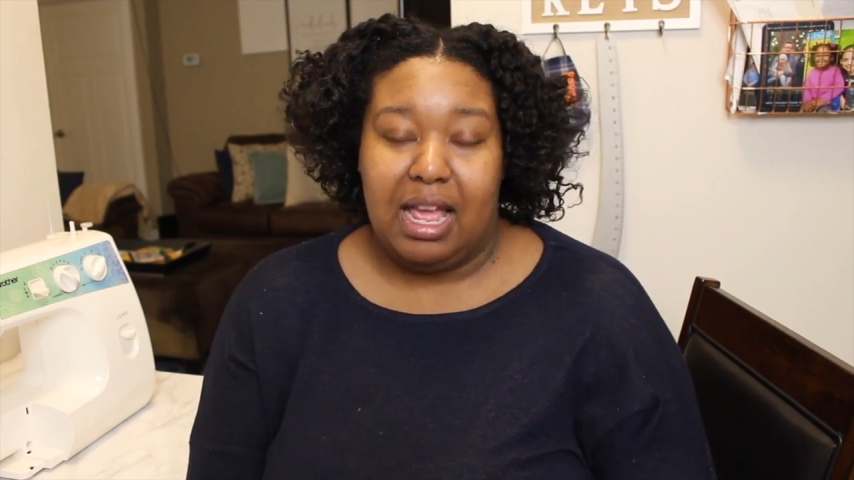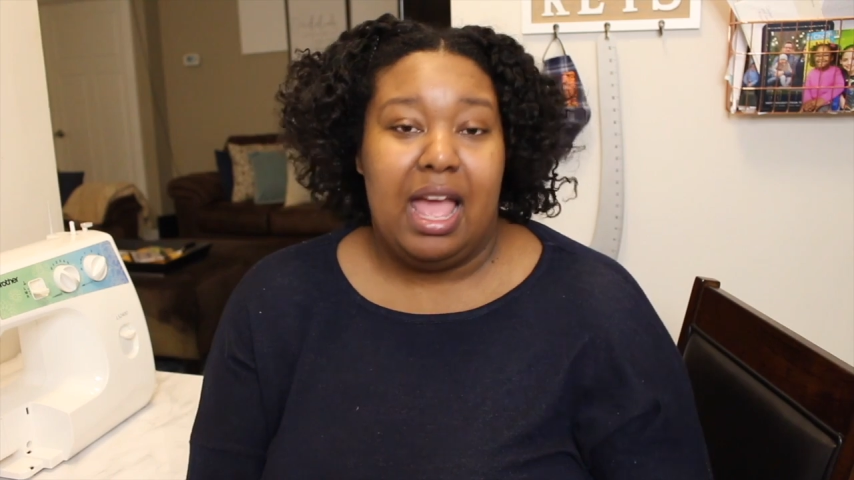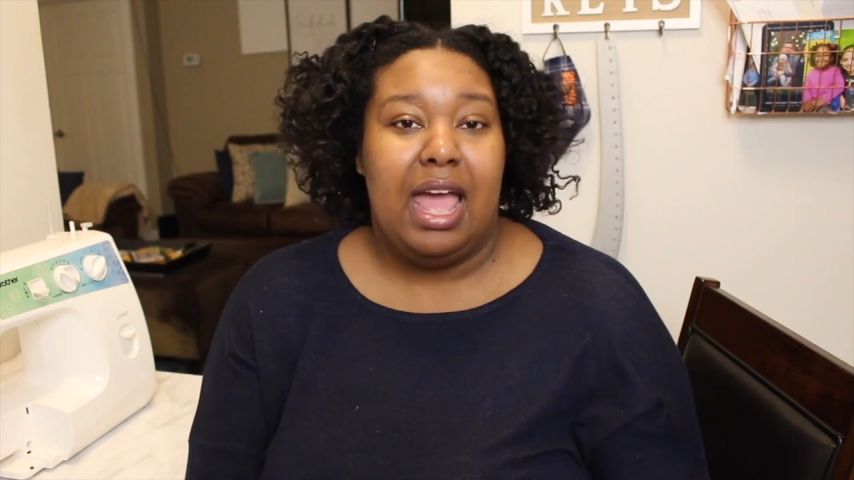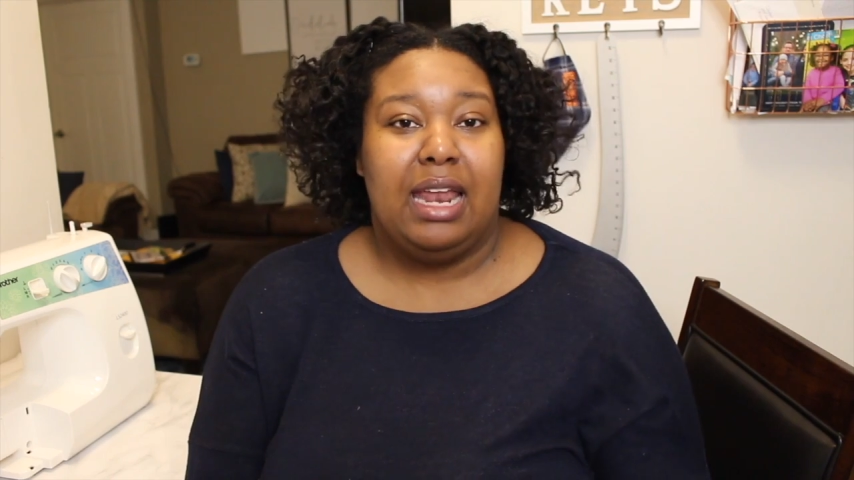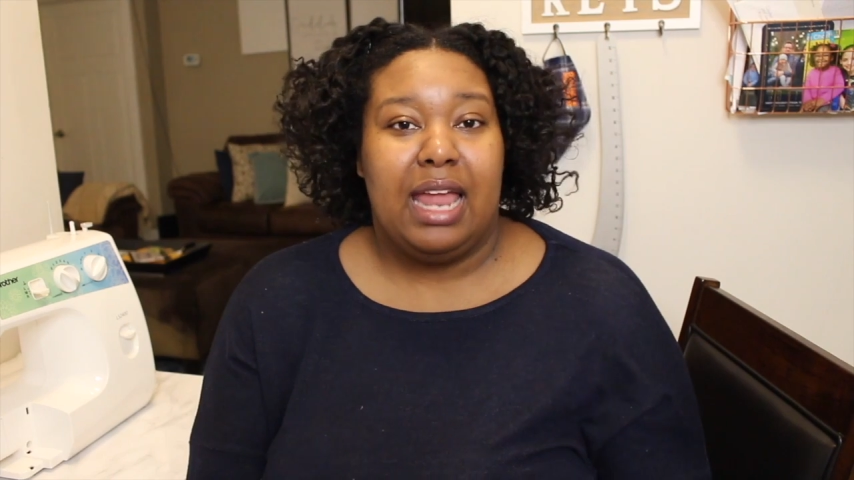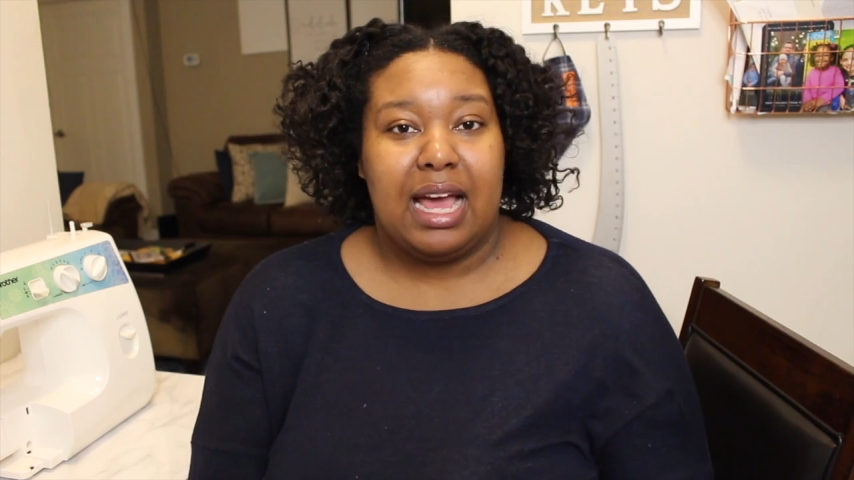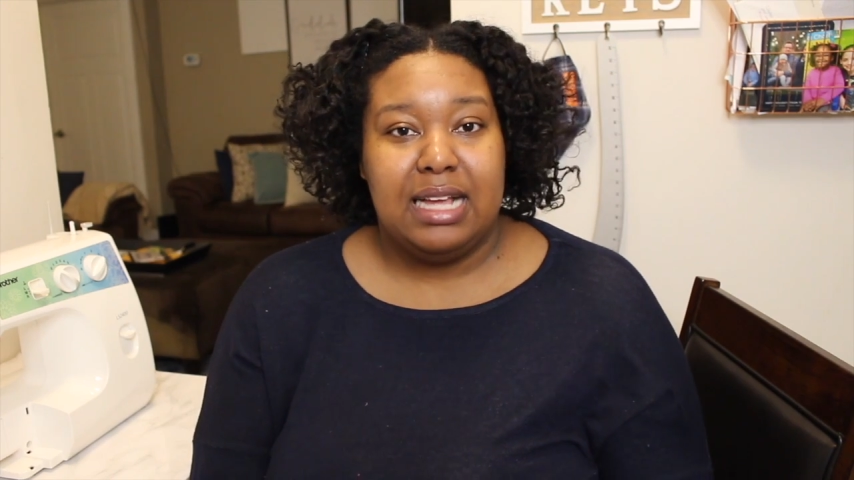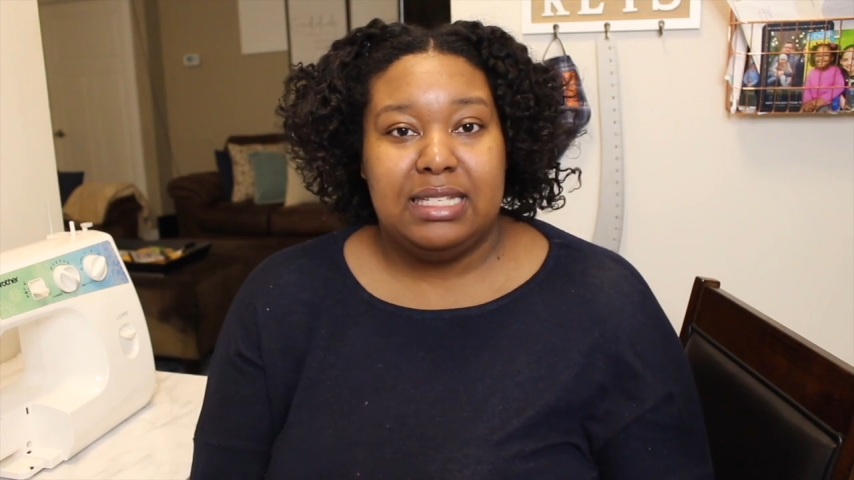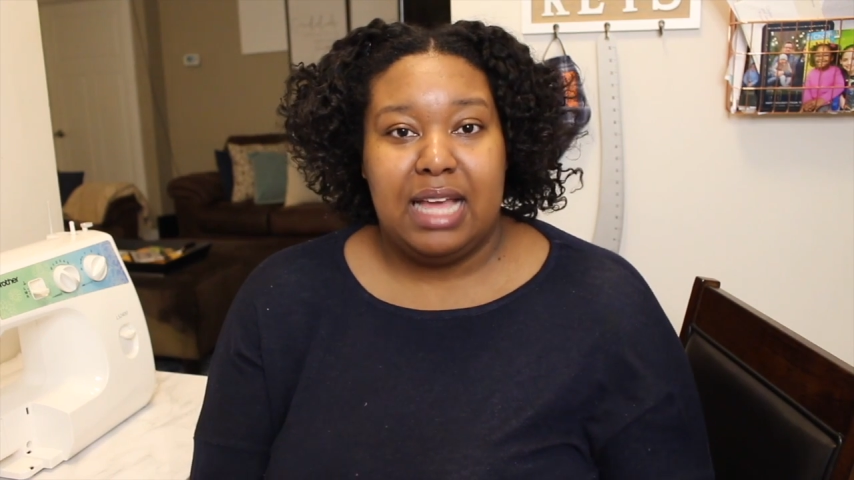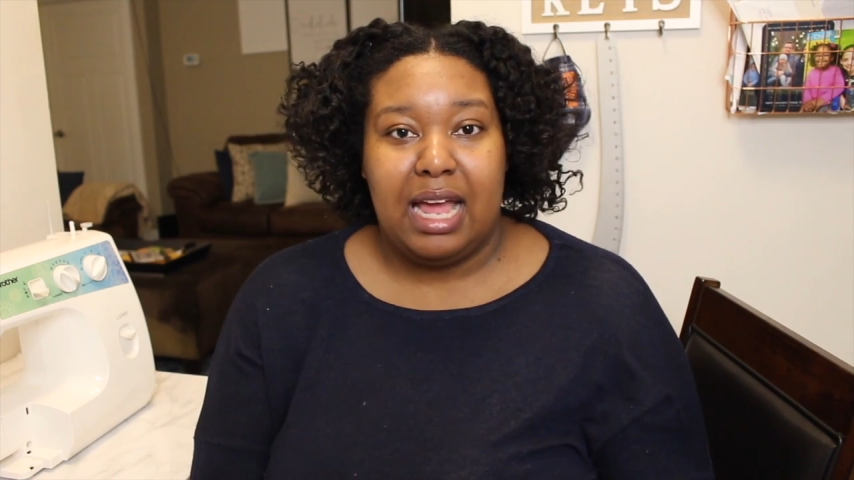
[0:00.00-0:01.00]
And like I
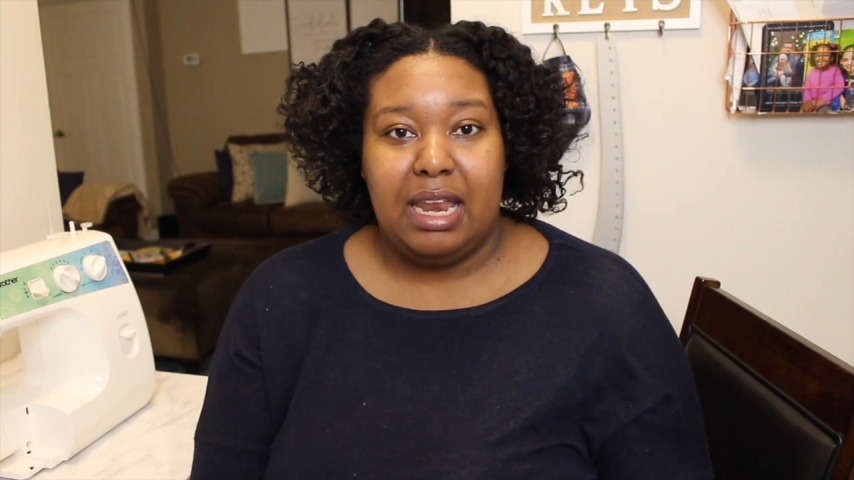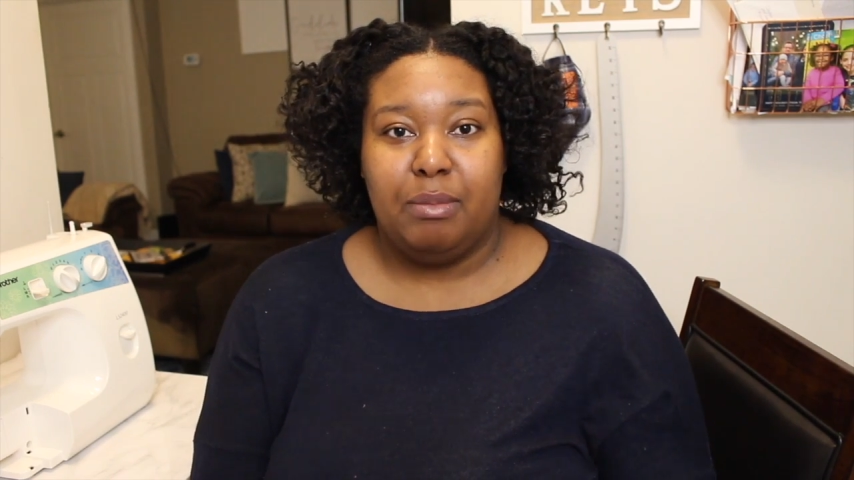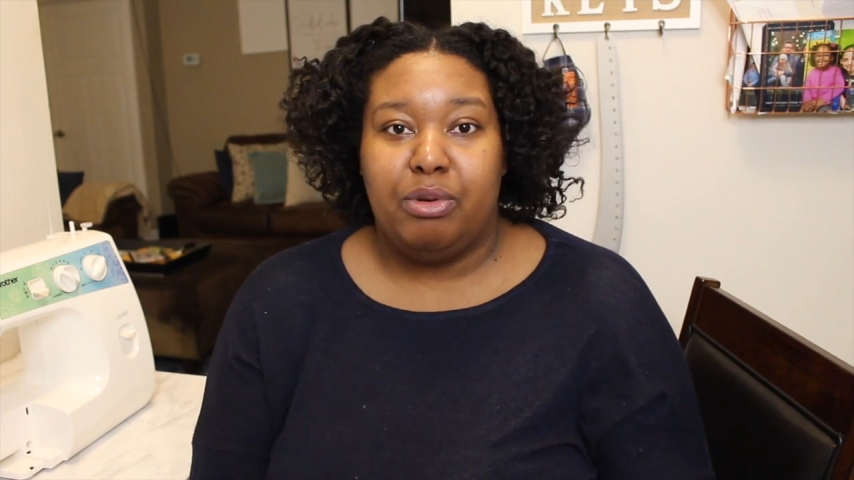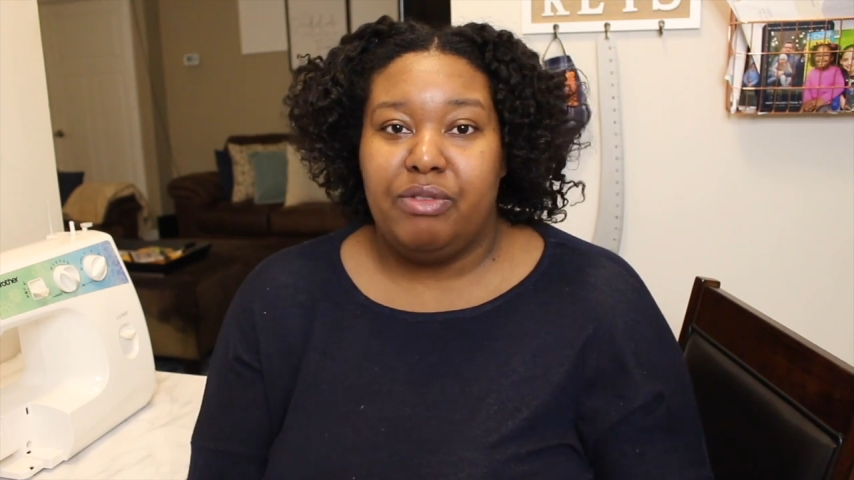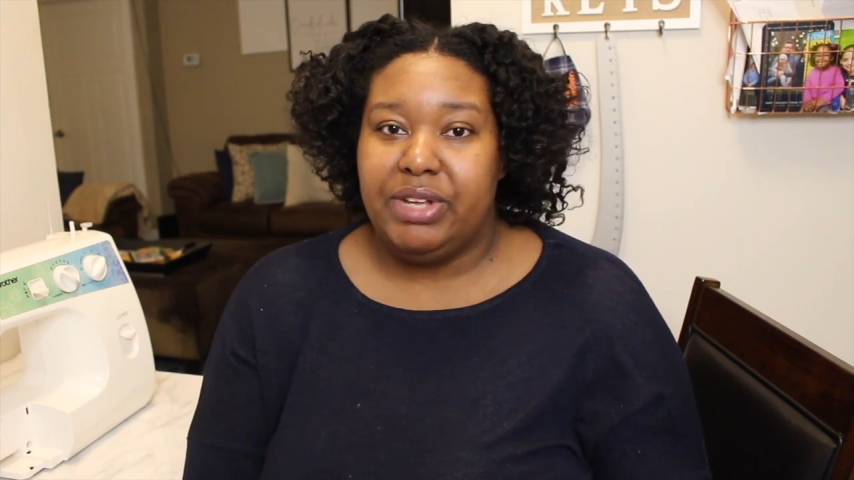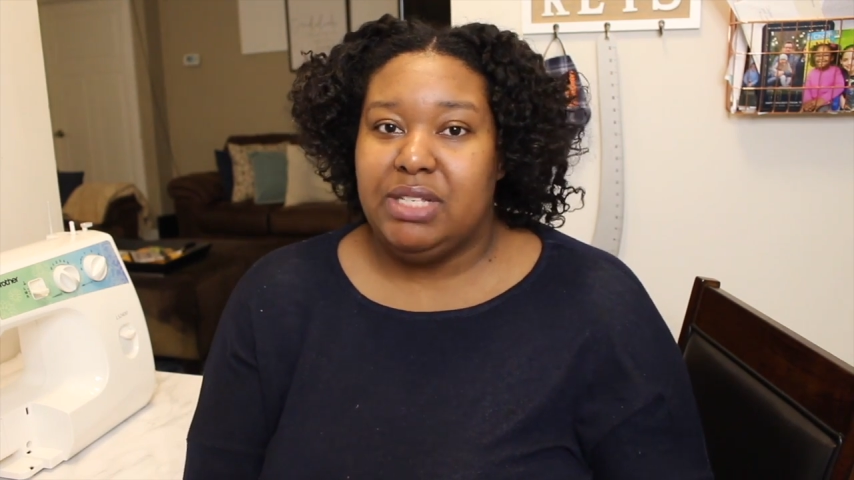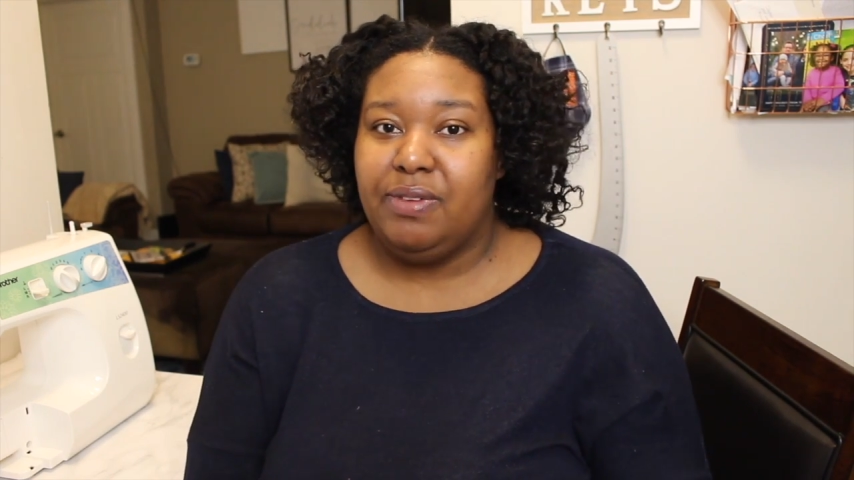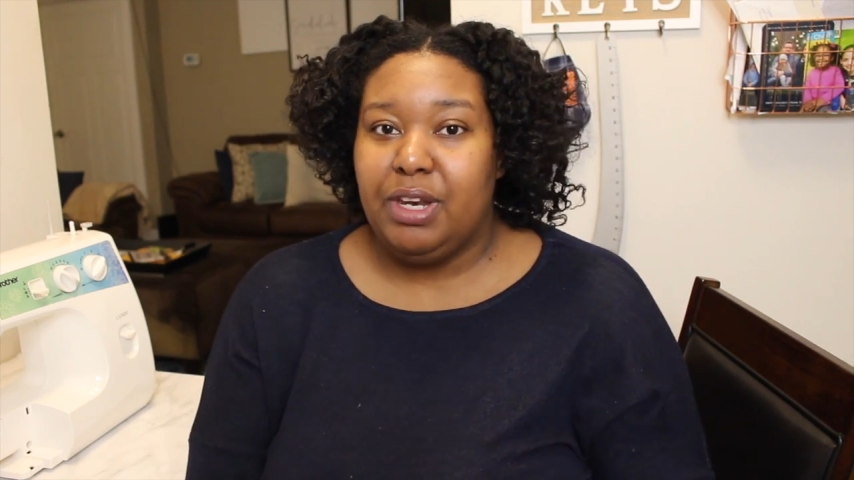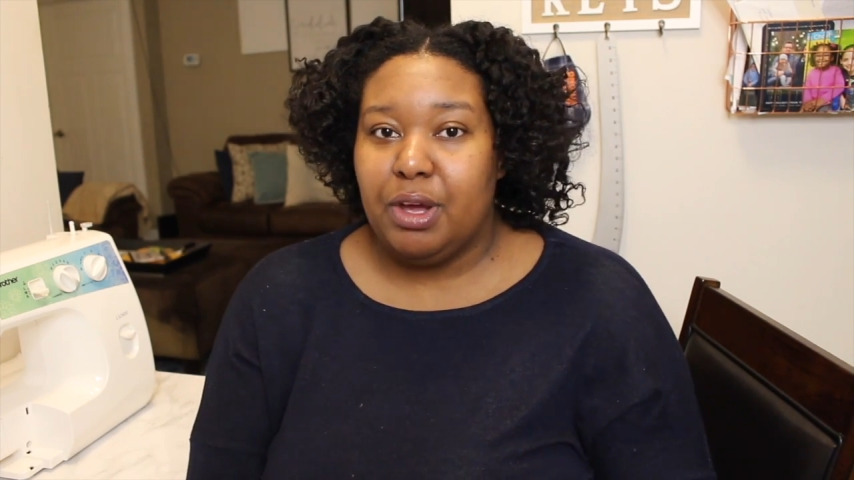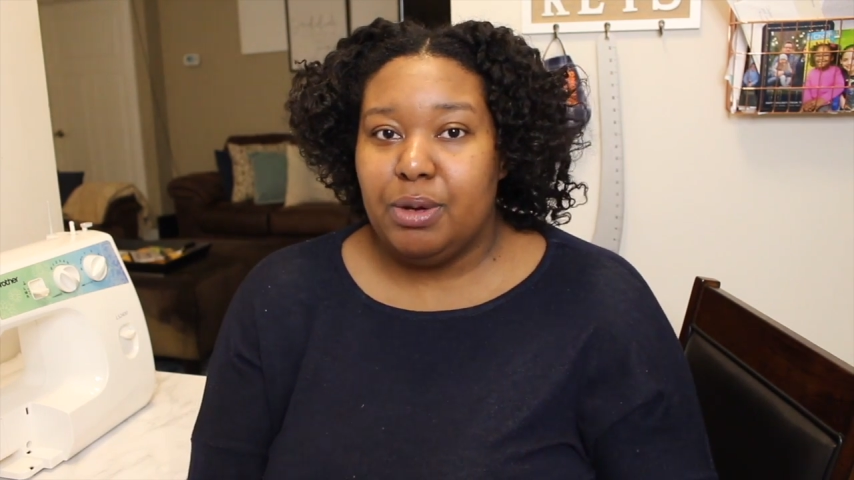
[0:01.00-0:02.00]
said in previous
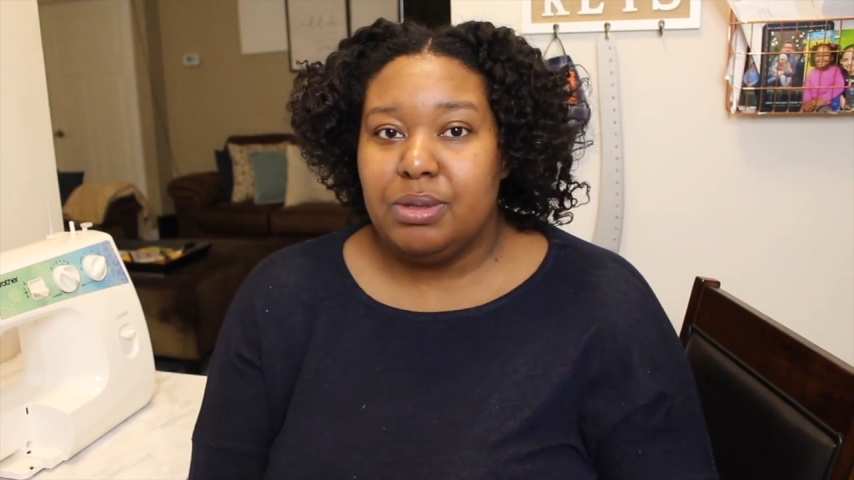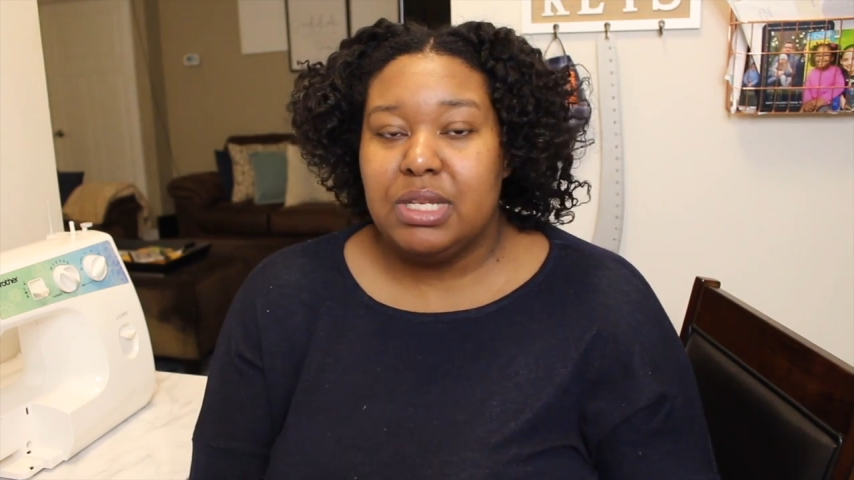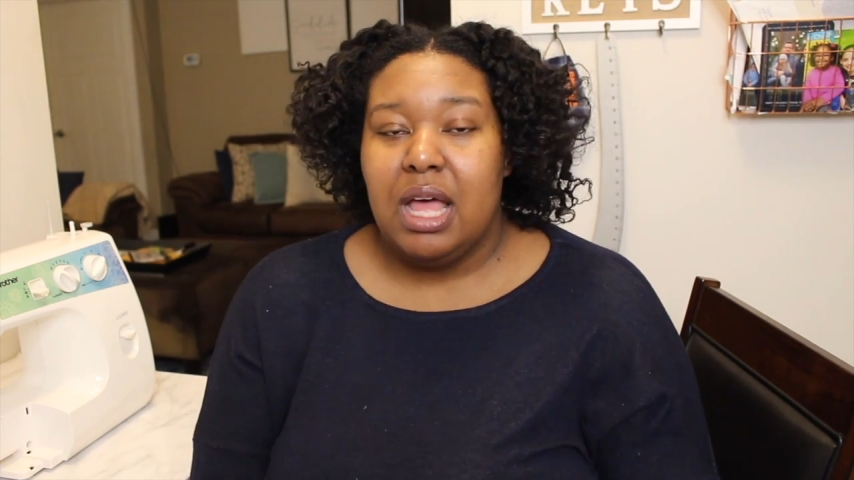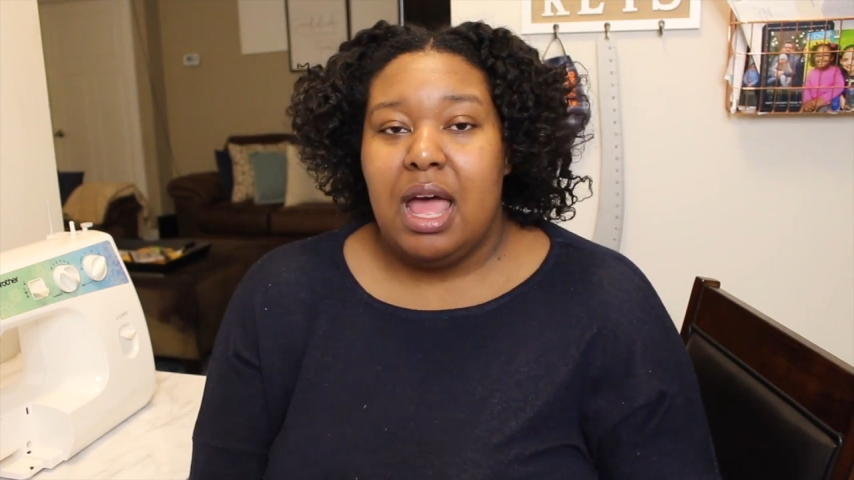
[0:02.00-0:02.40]
videos,